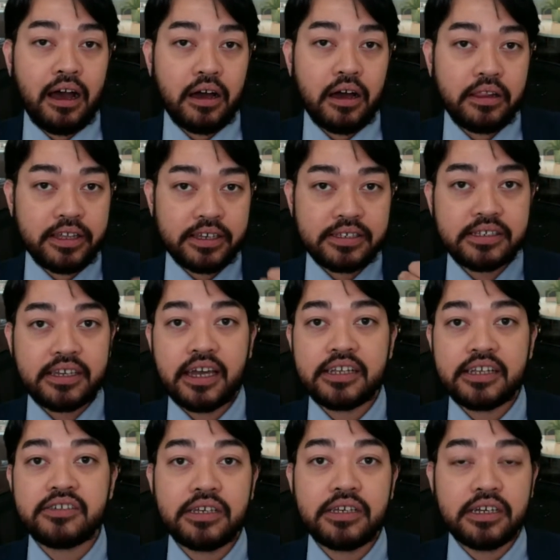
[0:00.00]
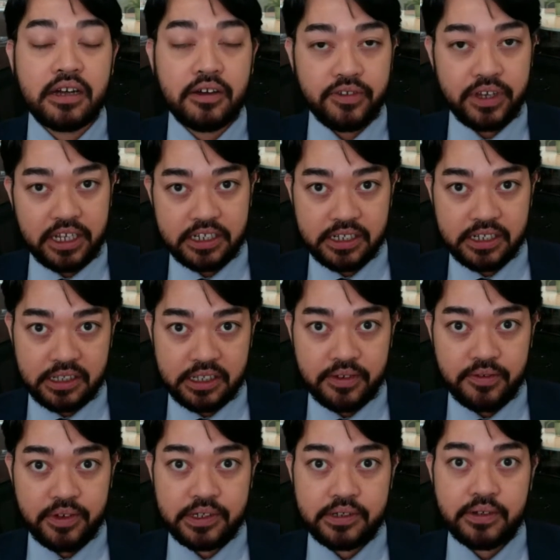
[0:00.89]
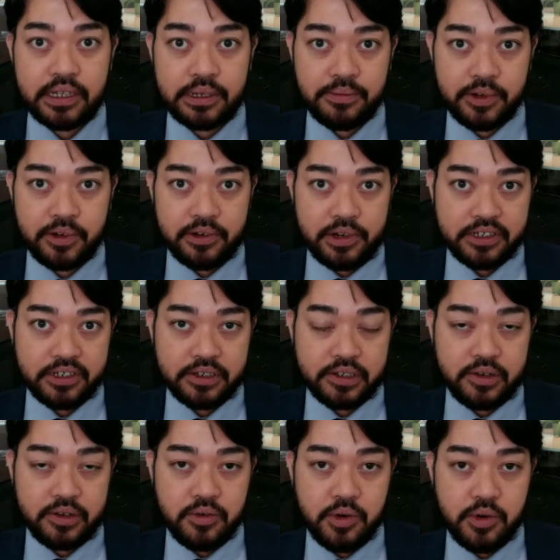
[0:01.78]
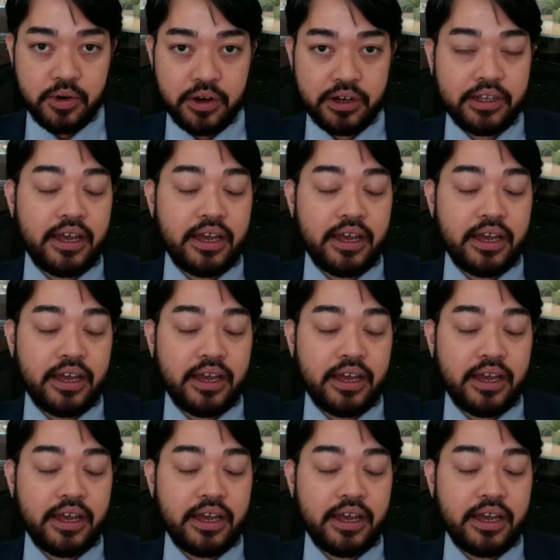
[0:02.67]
the scheduling of each individual immigration court.